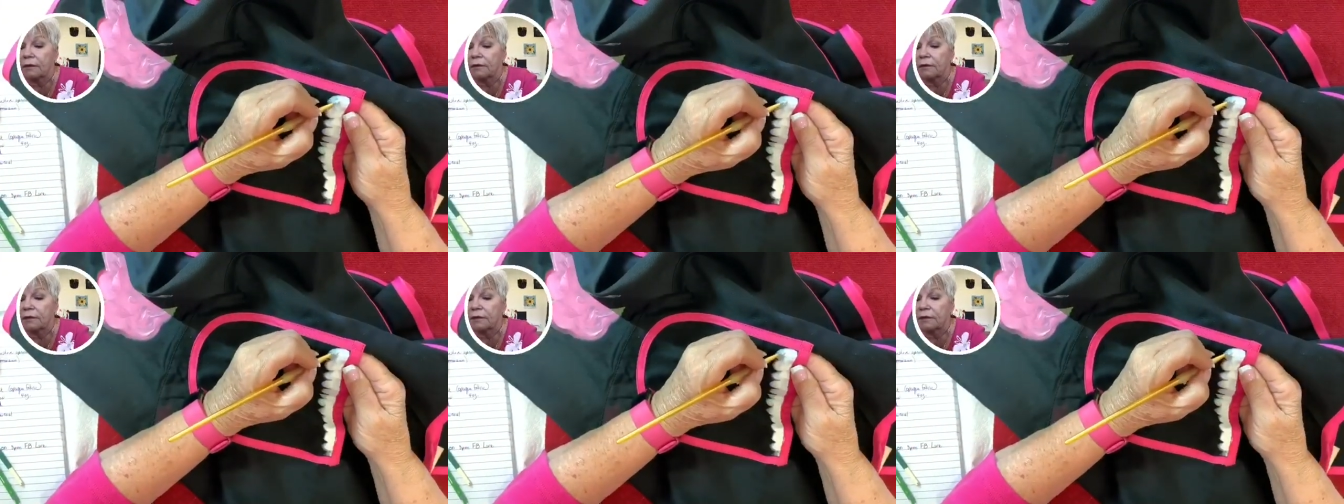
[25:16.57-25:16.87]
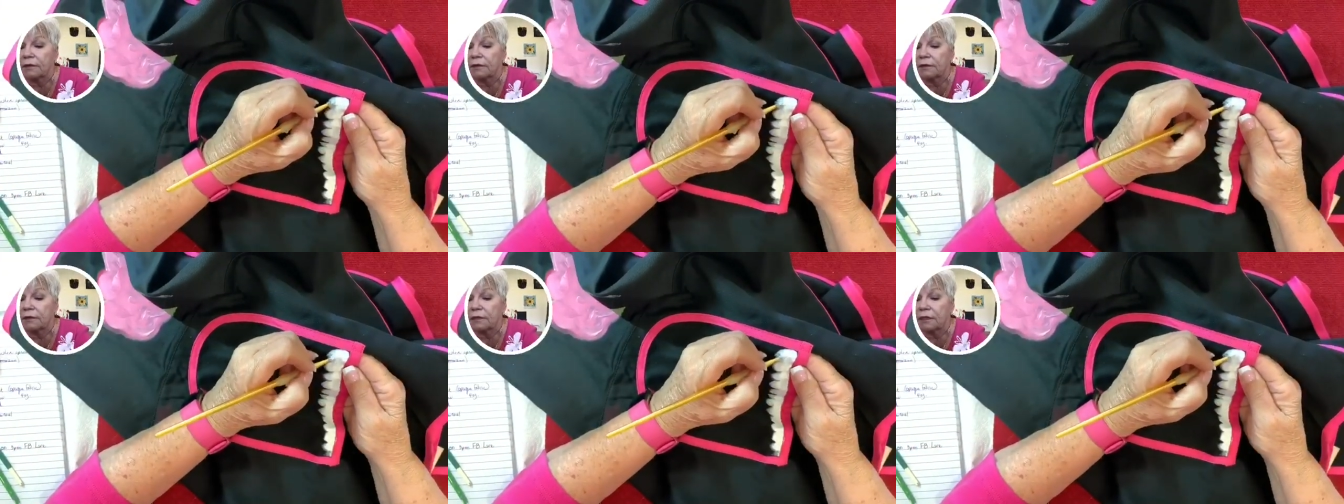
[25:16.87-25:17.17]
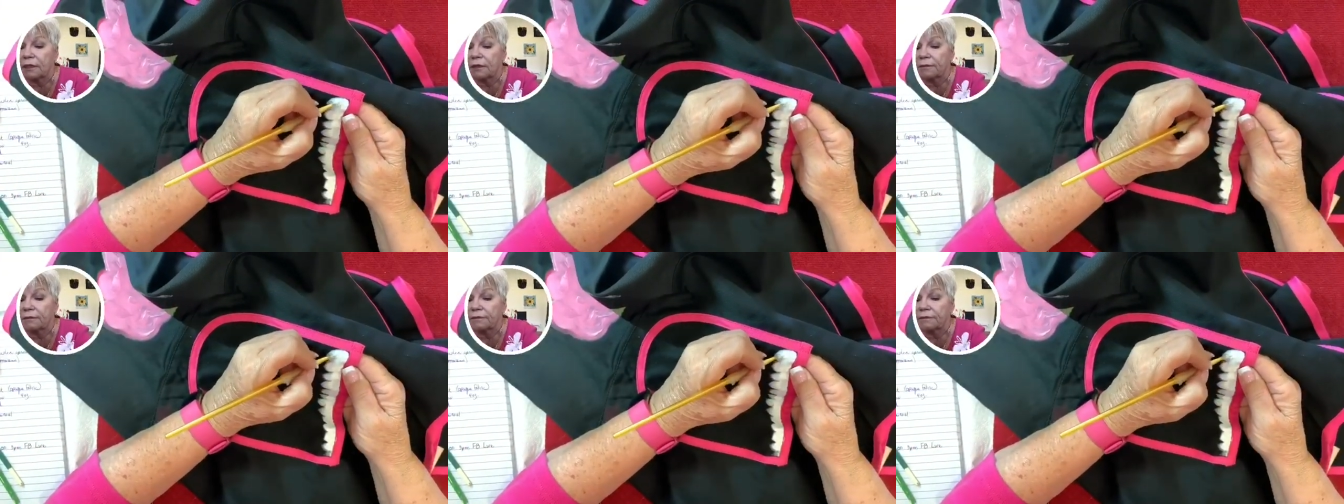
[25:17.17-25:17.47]
This,
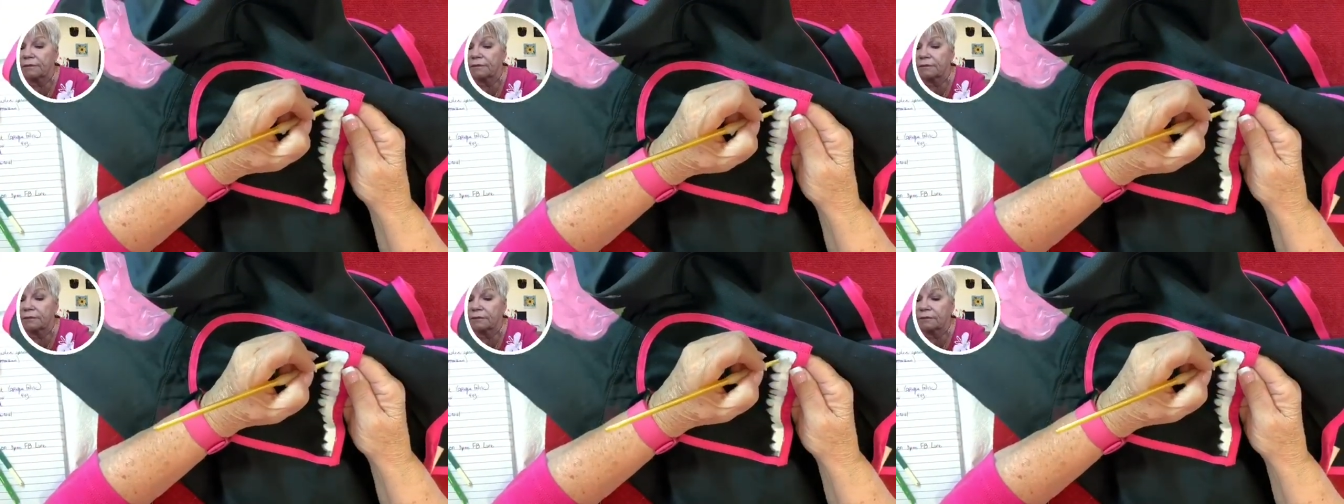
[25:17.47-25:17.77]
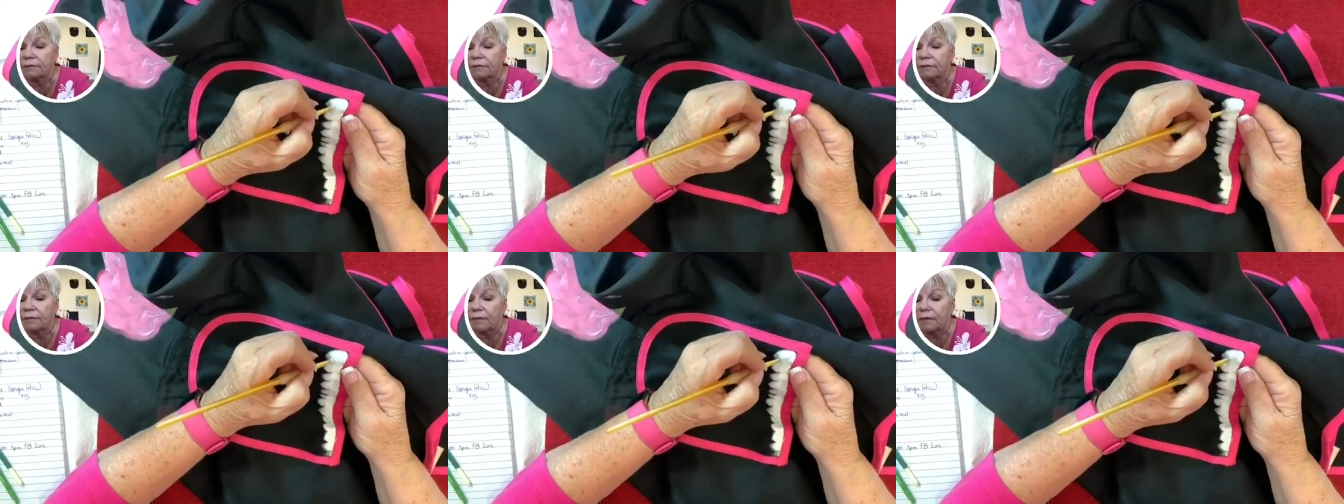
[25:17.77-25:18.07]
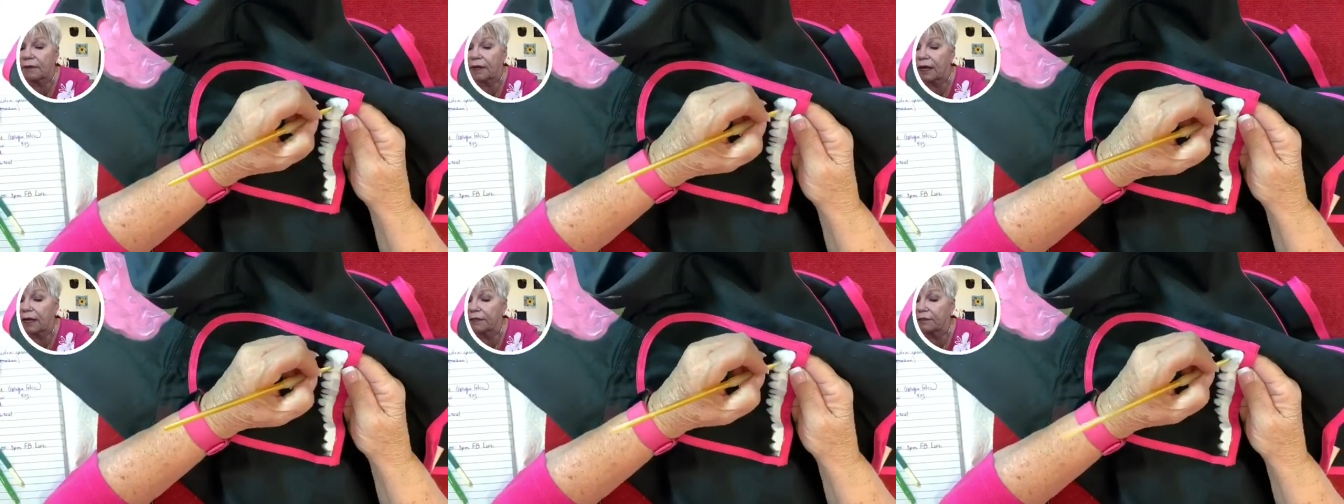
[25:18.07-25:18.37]

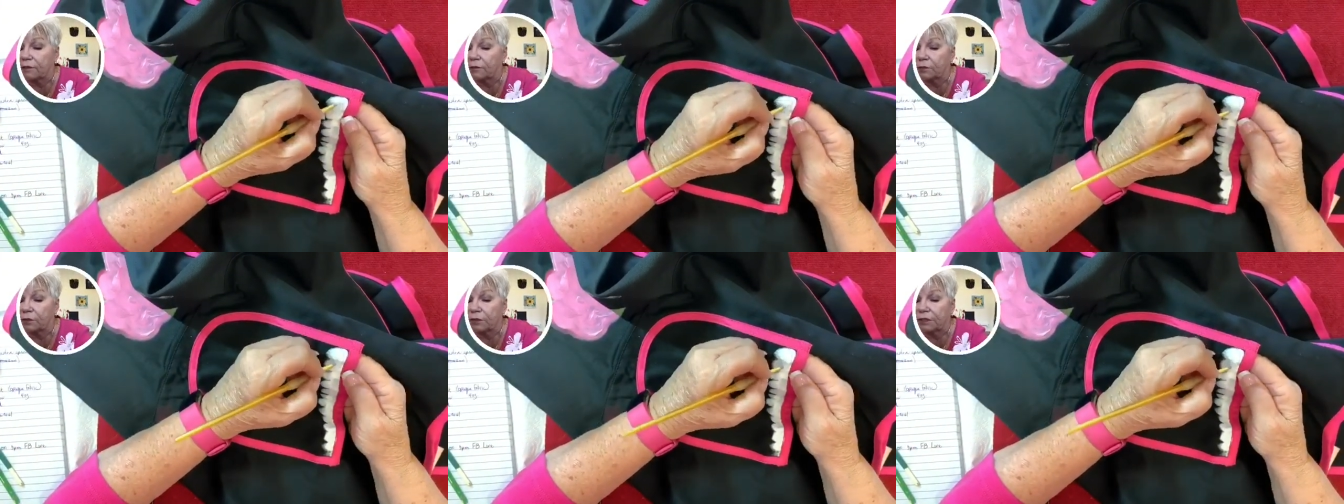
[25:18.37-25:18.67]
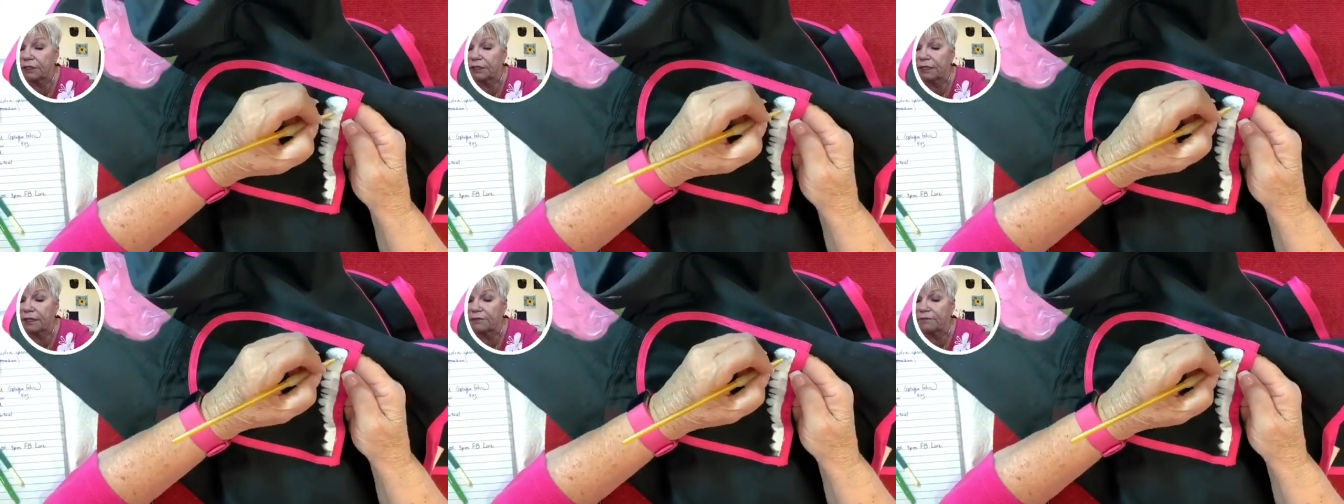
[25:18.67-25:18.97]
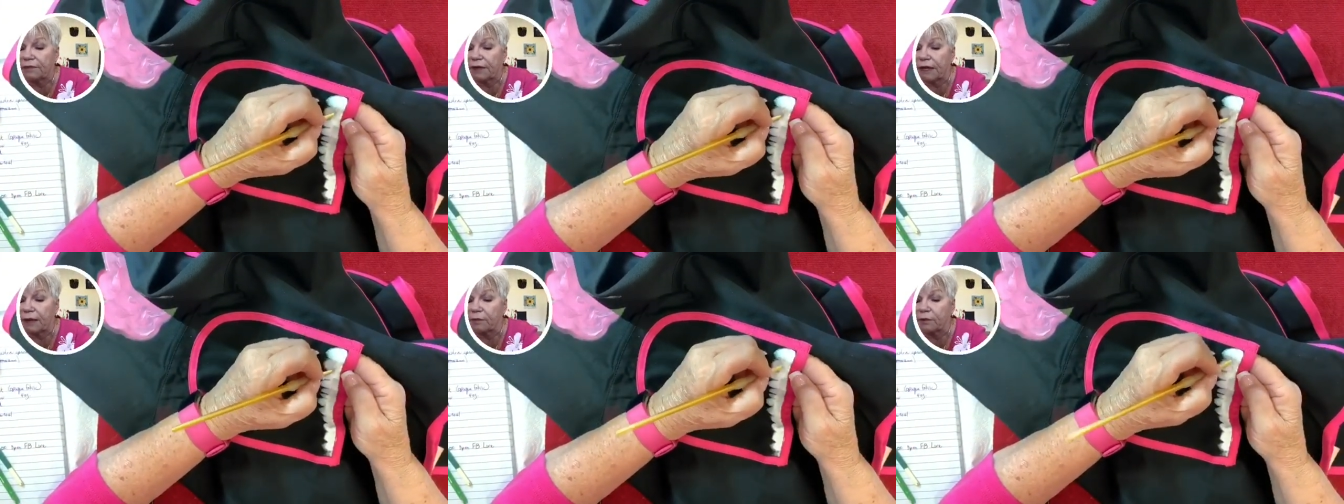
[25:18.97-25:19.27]
I don't put any
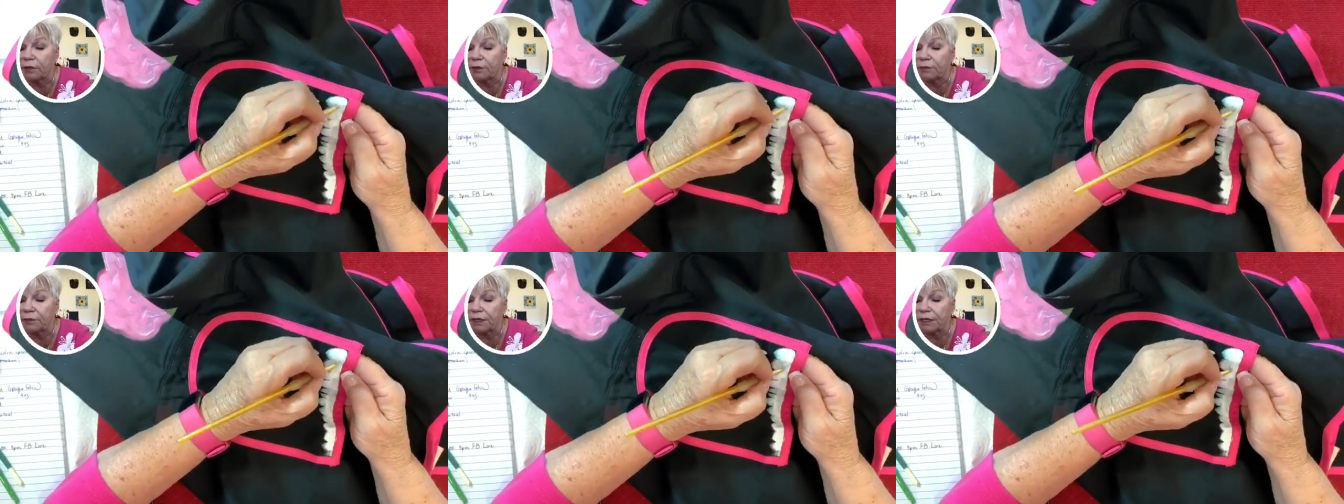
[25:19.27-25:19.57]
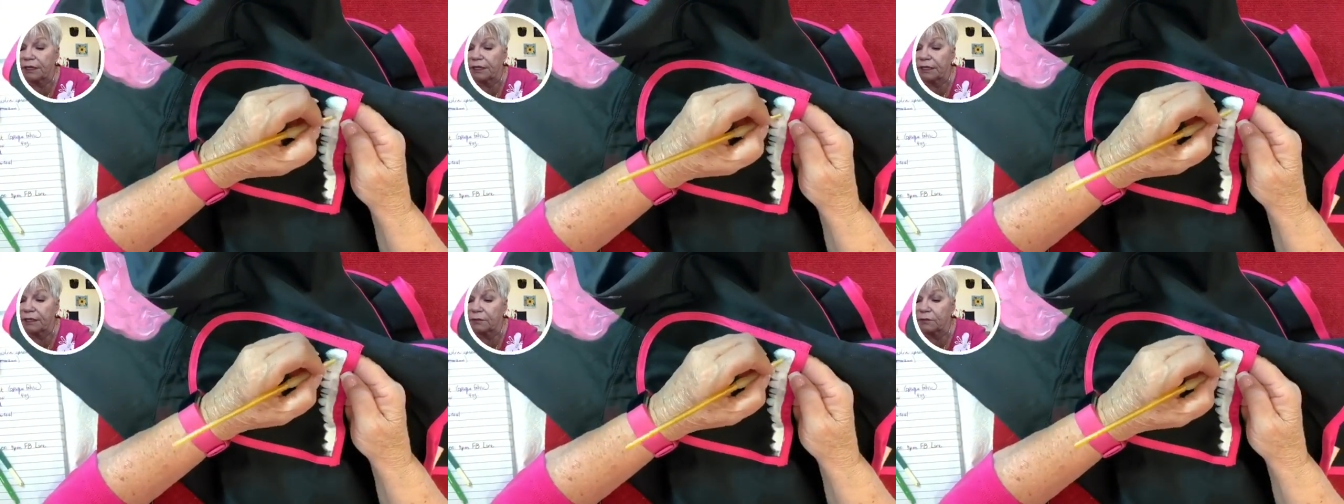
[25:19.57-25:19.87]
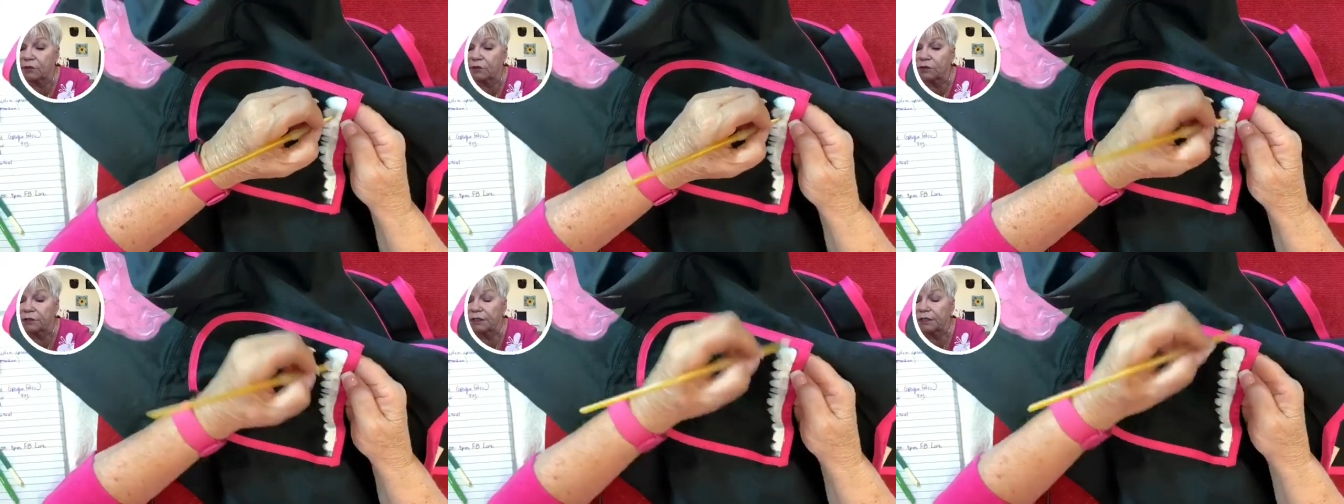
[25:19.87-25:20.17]
fabric
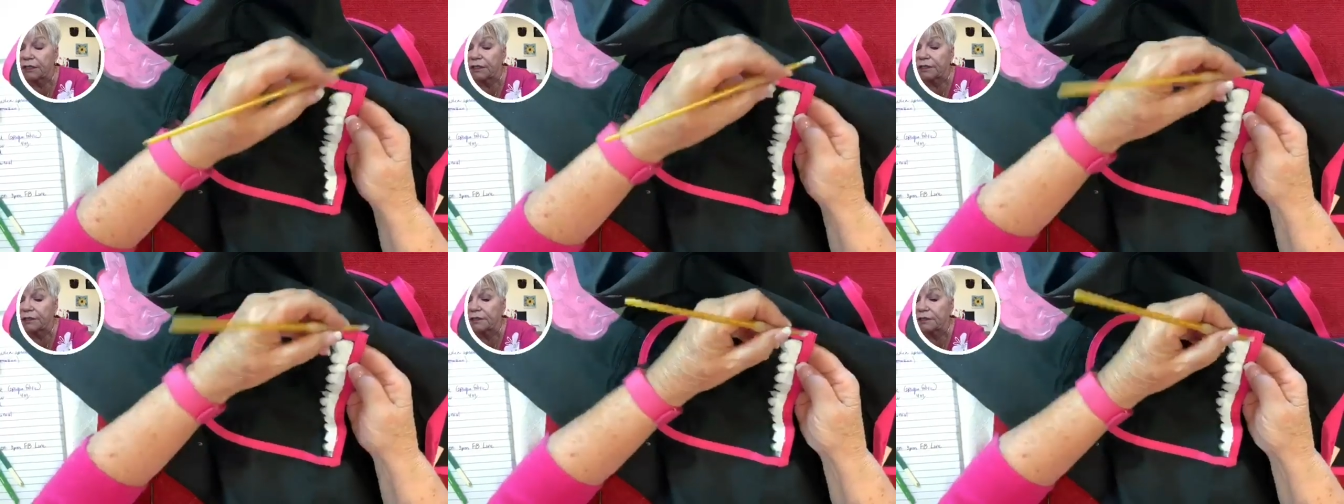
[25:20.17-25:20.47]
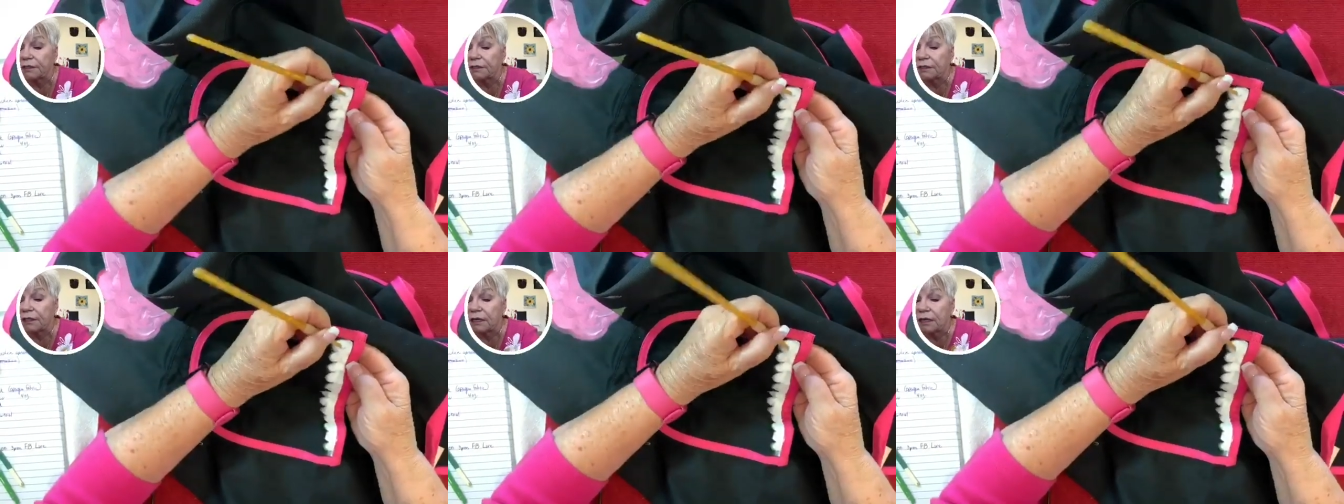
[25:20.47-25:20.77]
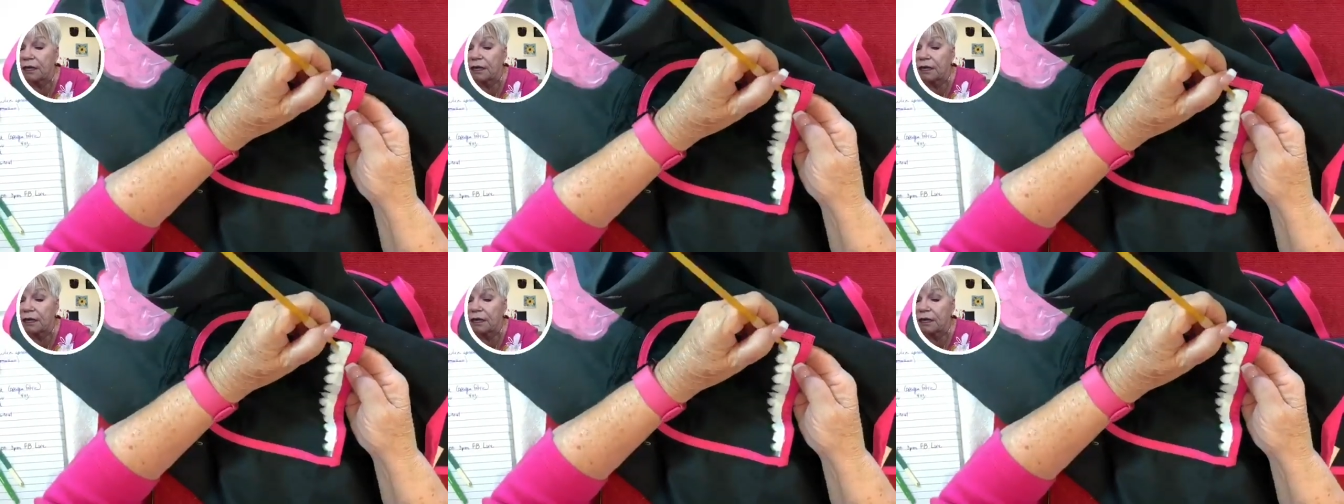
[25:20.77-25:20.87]
medium on this.